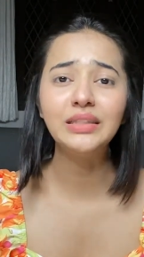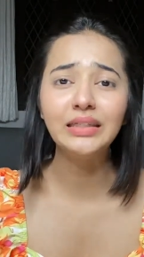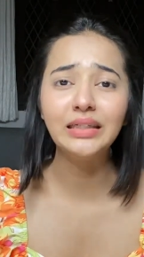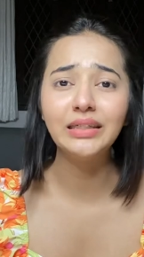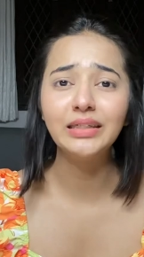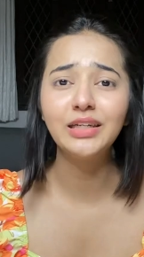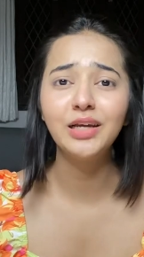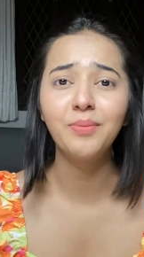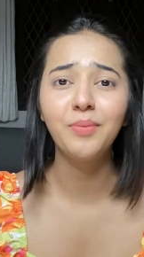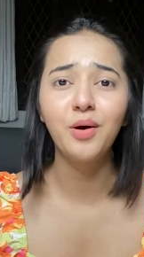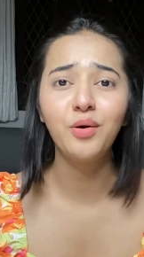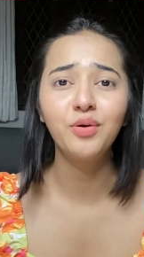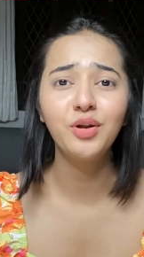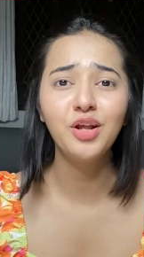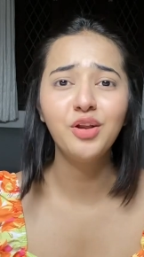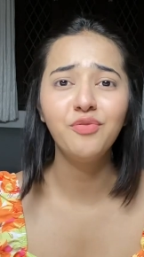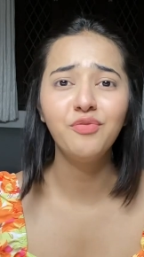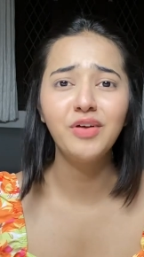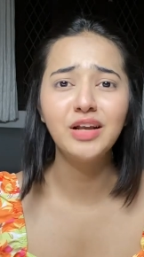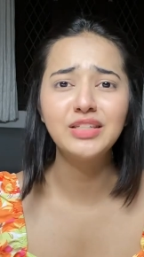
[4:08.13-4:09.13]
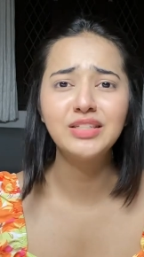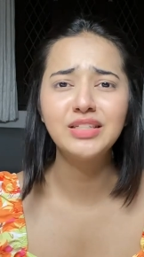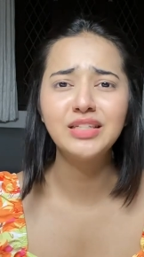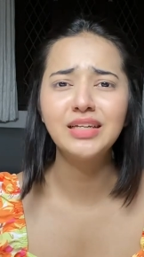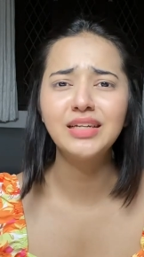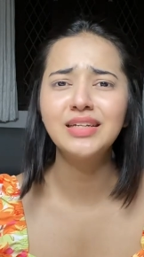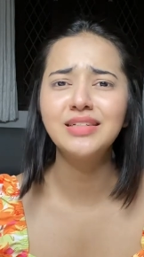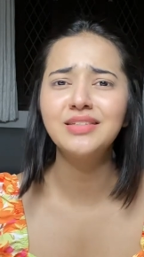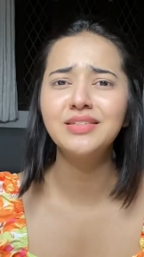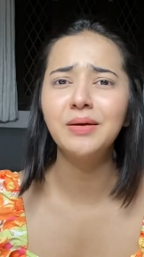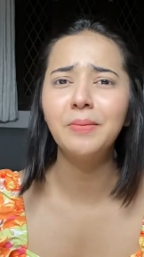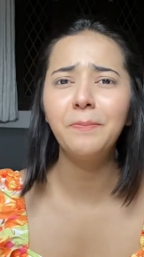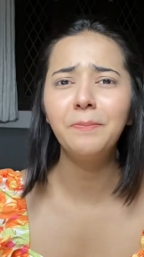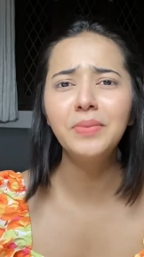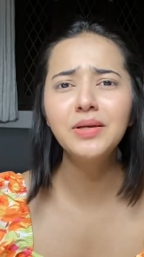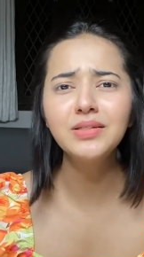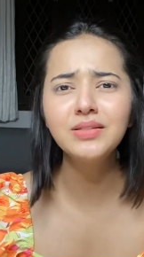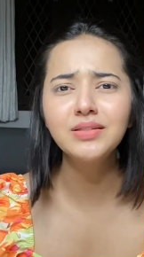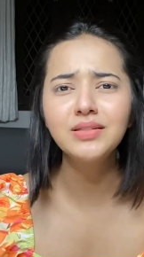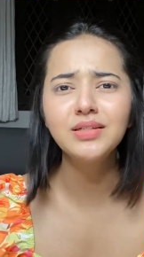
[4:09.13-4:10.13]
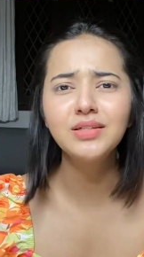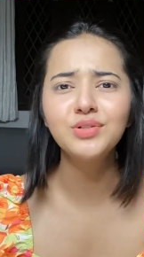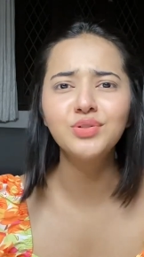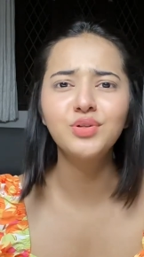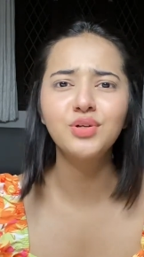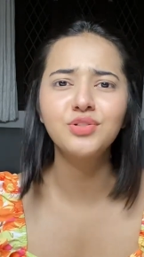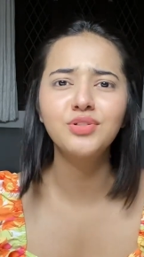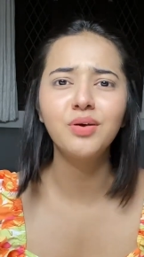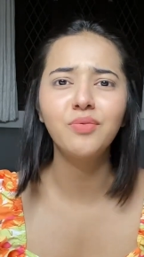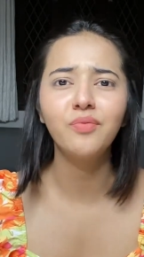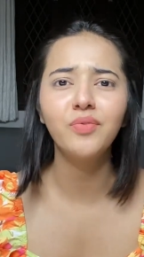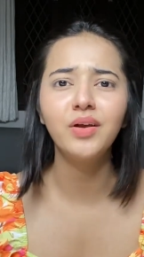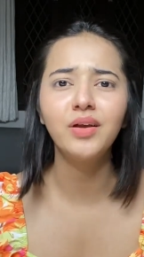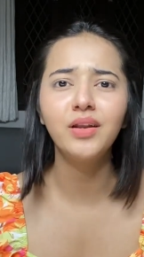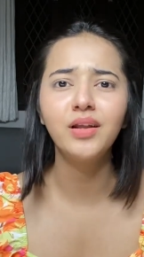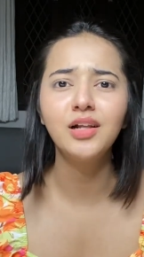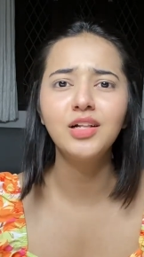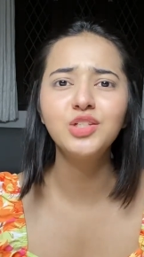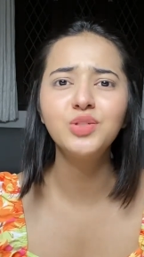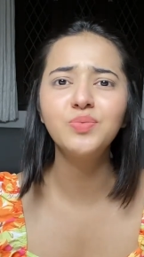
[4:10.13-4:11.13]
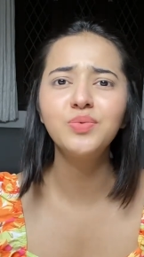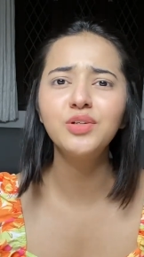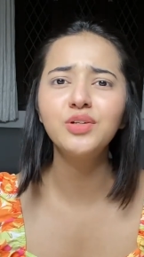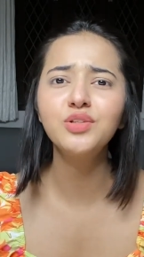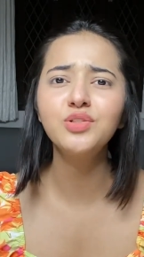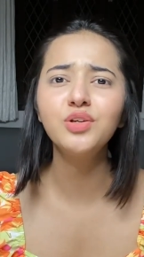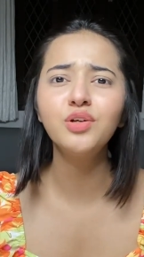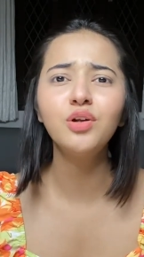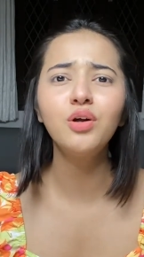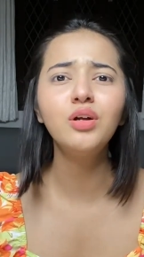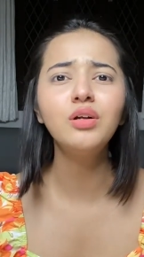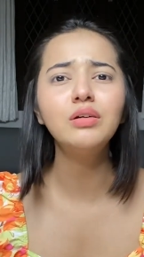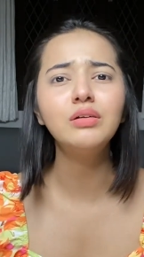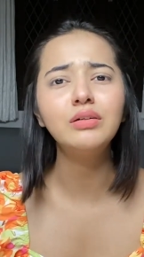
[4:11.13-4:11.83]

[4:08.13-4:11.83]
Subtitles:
think about investing in some business or somewhere else because you're not